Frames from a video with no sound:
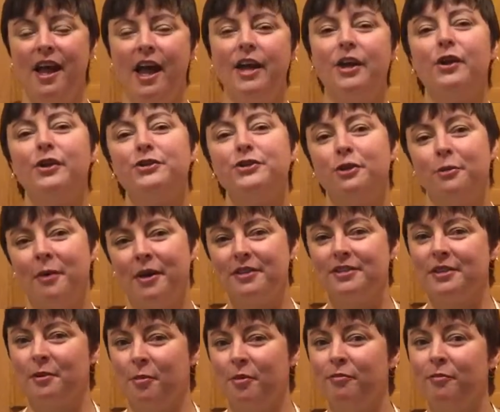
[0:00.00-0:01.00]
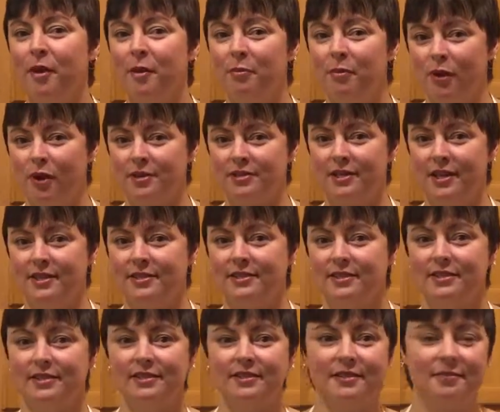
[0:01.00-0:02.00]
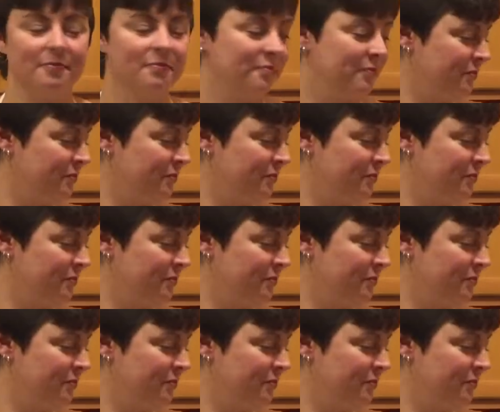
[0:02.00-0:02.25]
and also about some of my processes.